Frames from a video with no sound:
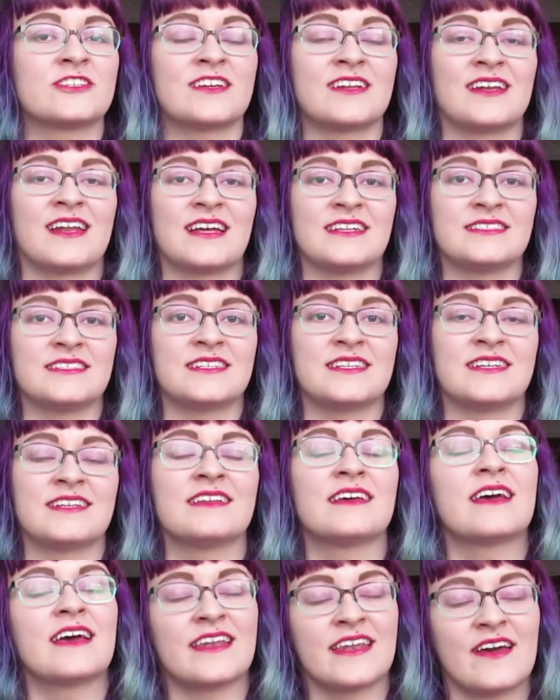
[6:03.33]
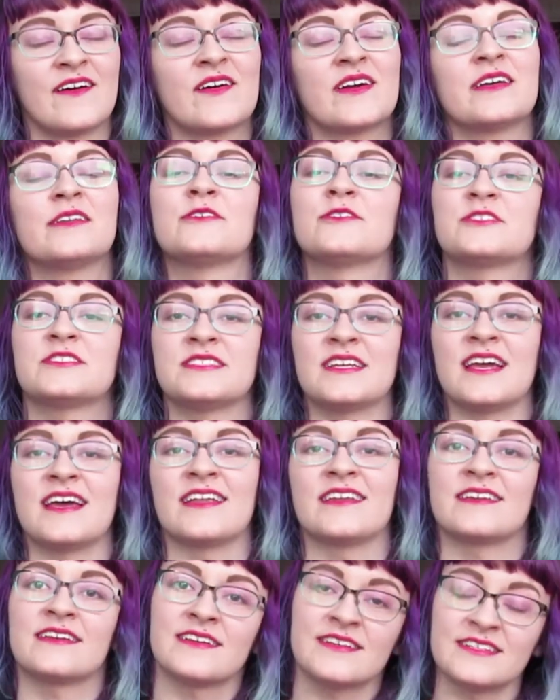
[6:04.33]
it and I did, and now I
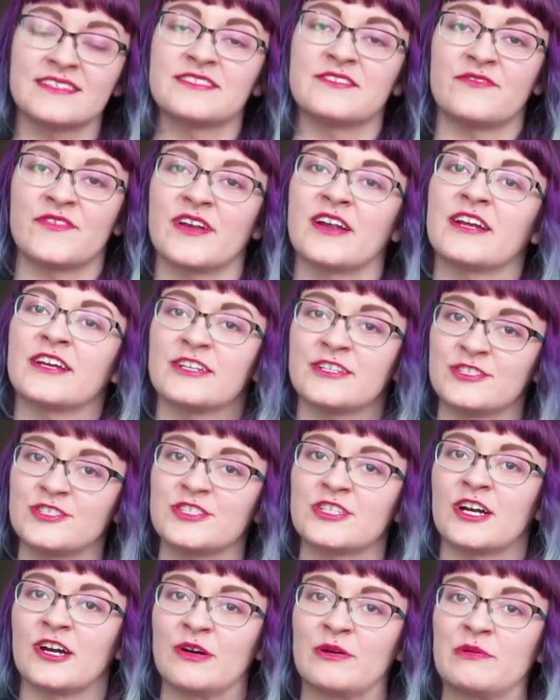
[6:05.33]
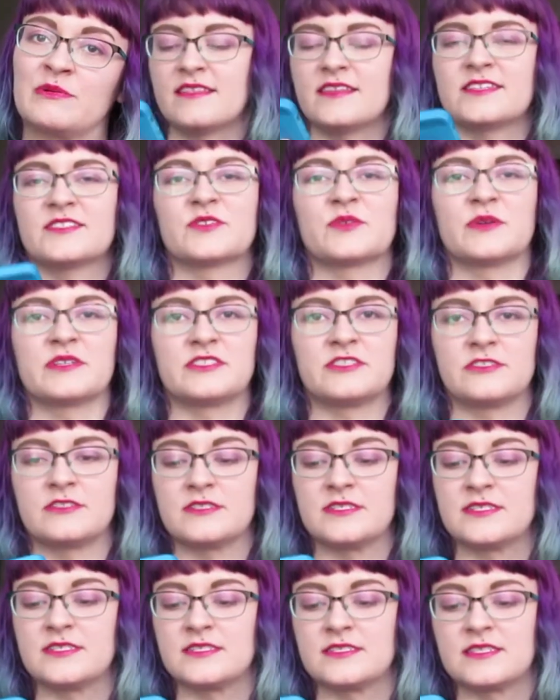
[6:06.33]
understand. It is a very good show. This question
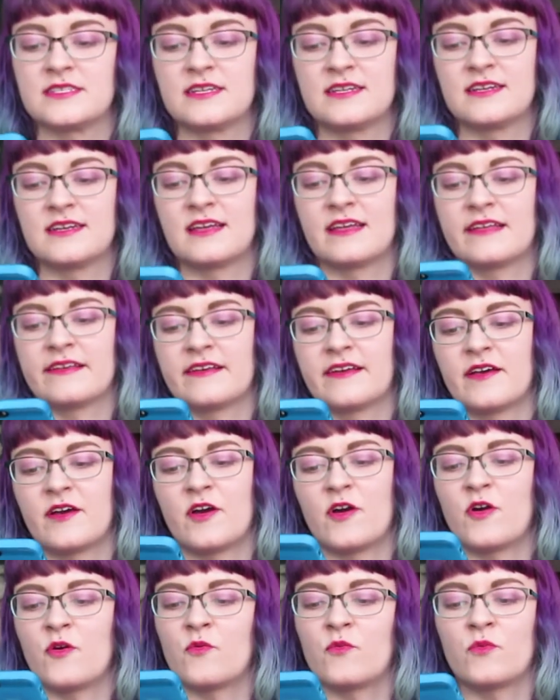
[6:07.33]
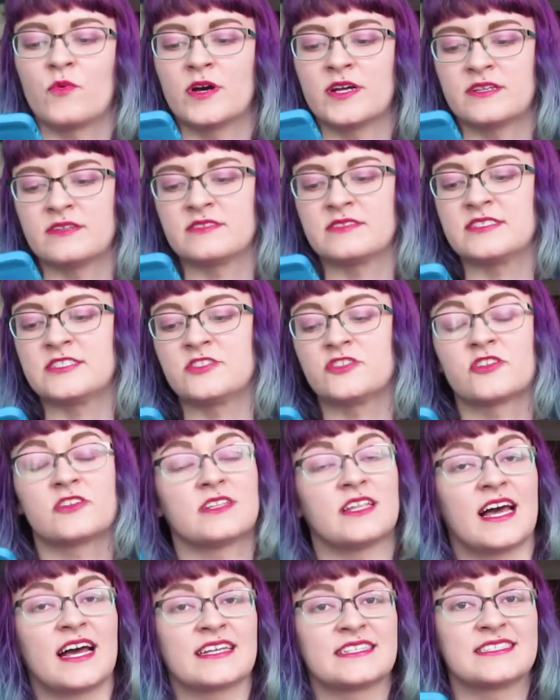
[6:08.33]
is, what did your
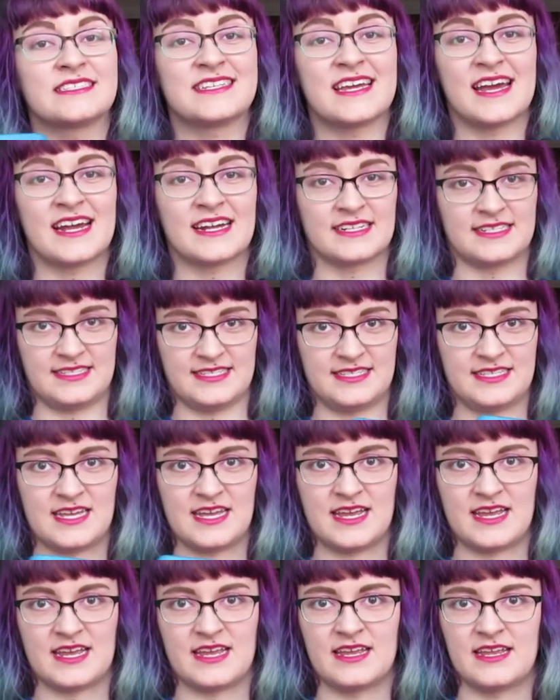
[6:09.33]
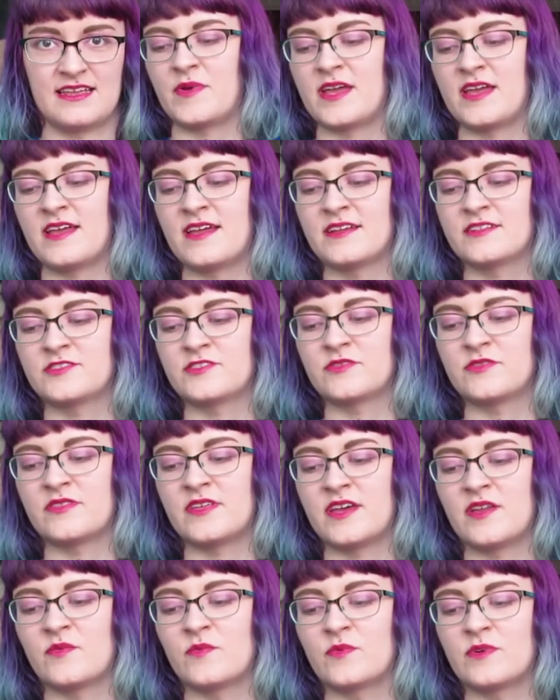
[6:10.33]
last text say? My answer
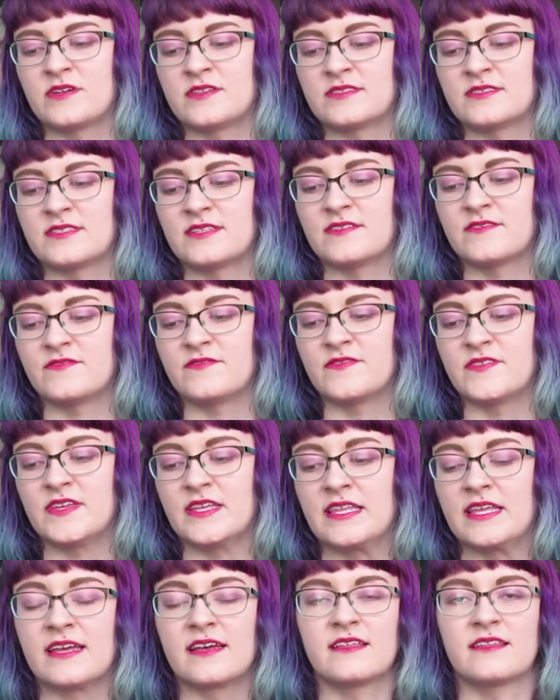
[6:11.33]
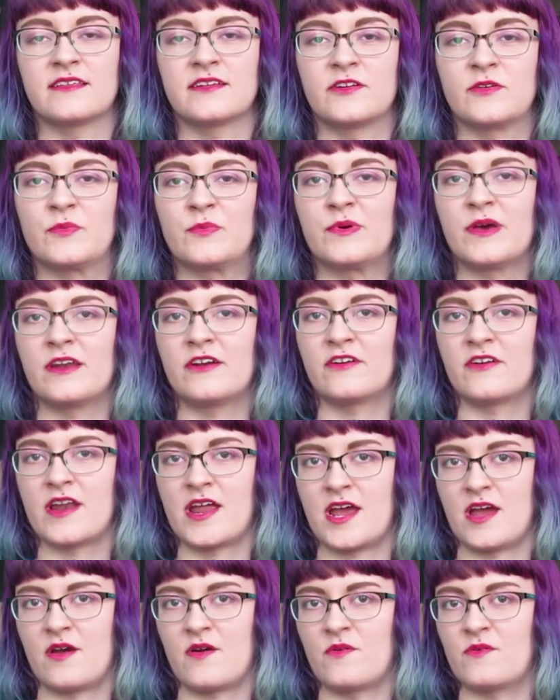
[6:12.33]
then was, feeling a little better
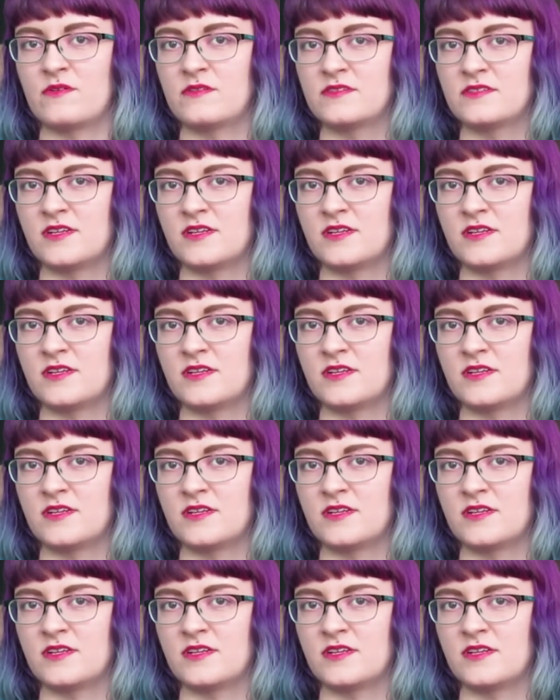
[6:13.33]
now,